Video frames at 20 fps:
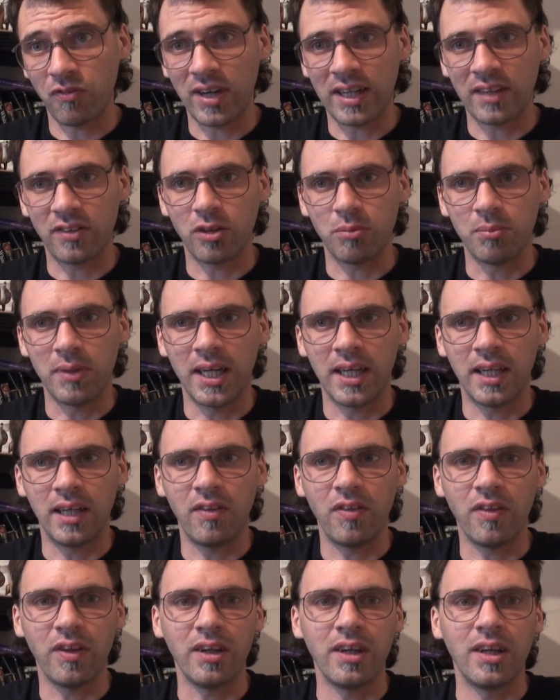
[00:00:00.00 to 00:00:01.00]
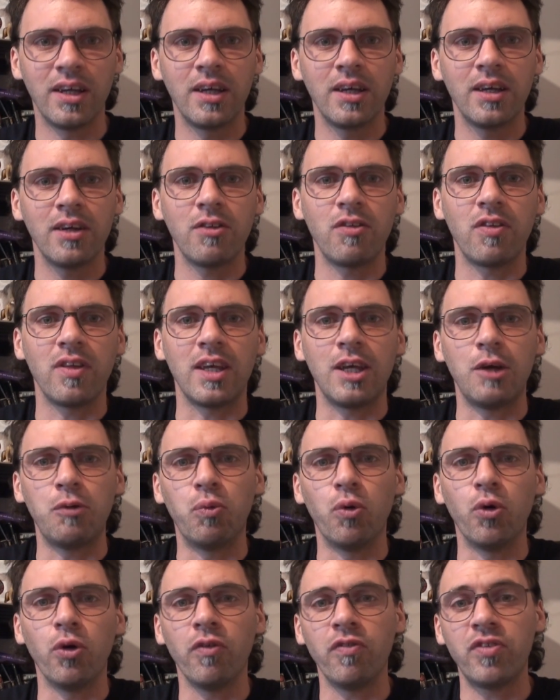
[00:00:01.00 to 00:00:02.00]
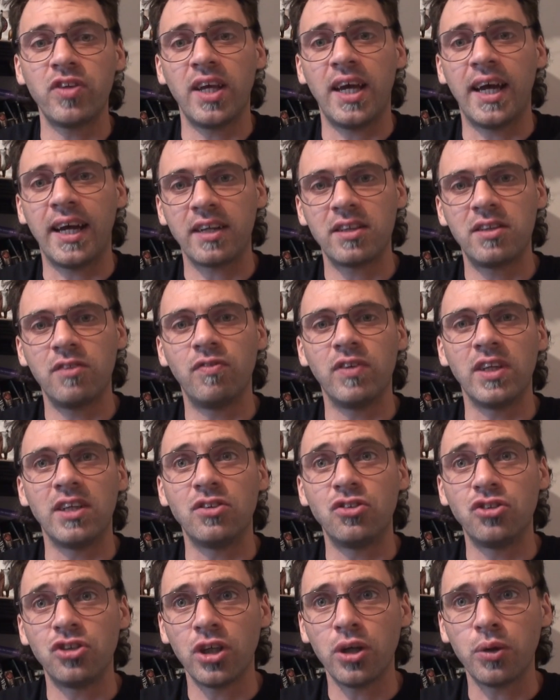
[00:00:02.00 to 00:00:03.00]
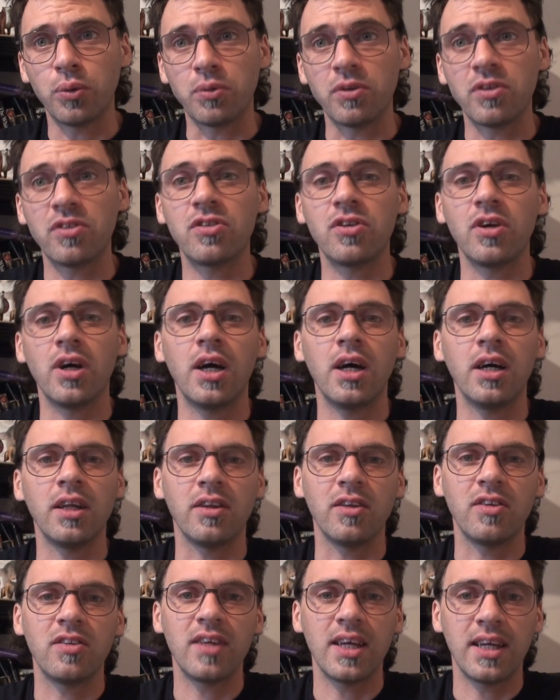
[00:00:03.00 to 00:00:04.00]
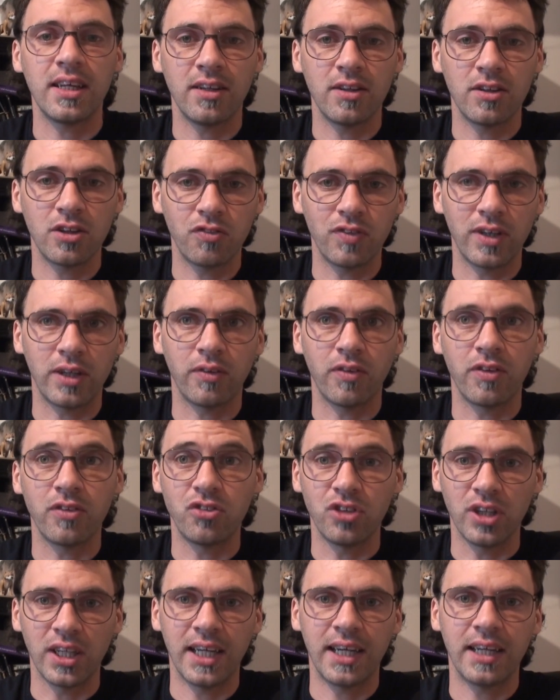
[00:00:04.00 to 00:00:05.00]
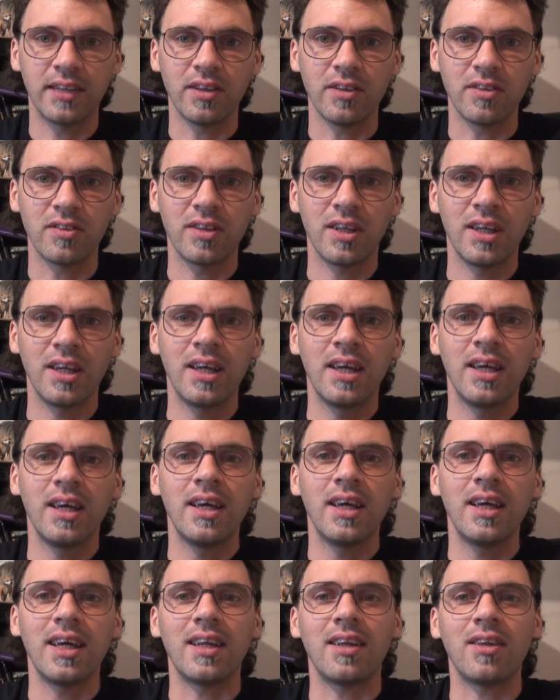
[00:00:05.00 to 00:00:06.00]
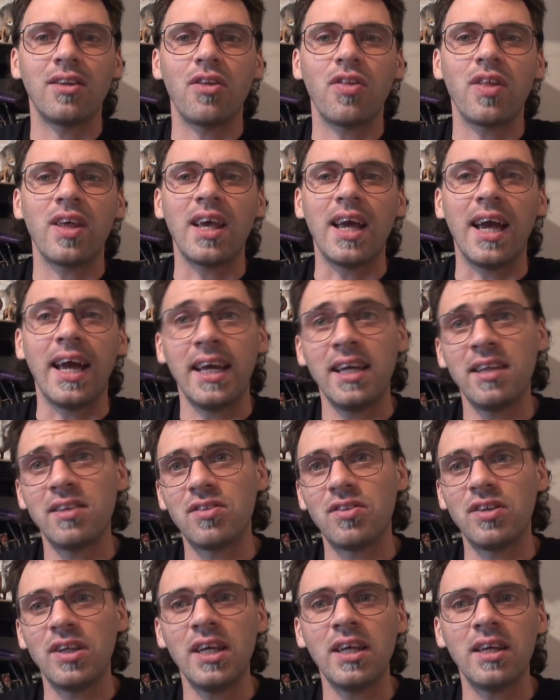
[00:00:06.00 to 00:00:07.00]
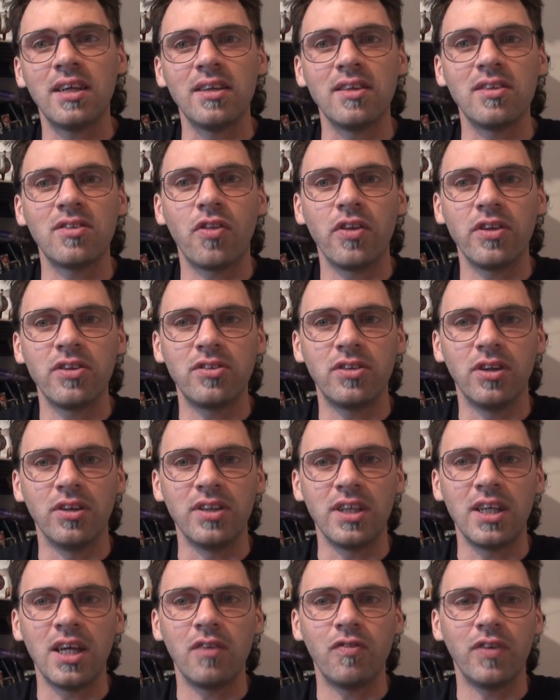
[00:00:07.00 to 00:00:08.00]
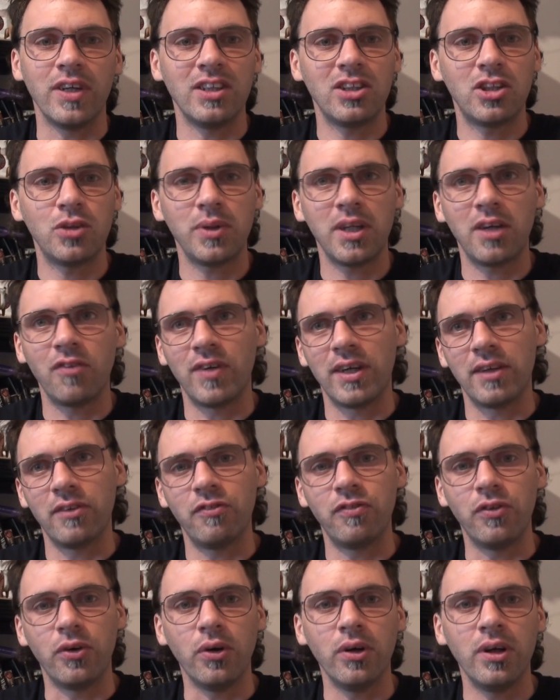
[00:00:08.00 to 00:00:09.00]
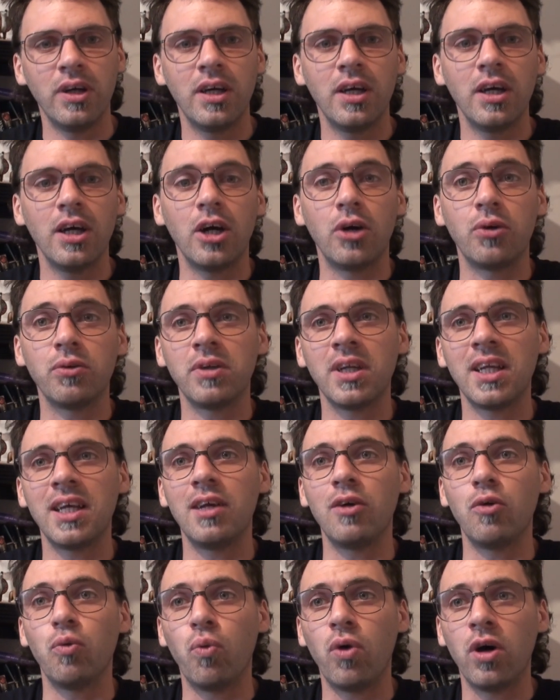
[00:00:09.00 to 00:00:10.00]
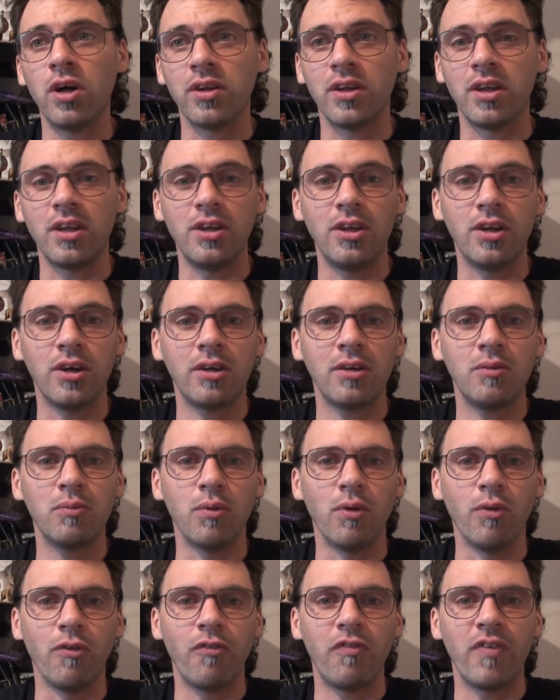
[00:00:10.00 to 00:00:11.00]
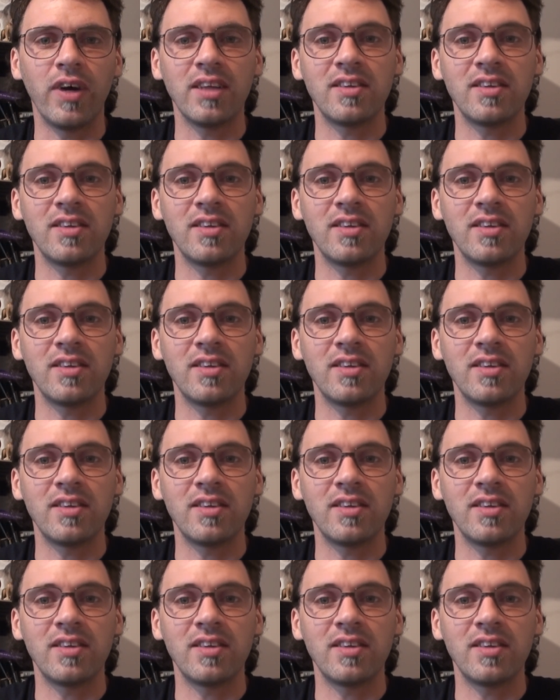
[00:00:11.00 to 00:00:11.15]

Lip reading: random either. The wolves actively chose to hunt in and around the geladas. In the 8 years the study eventually ran for, only one young wolf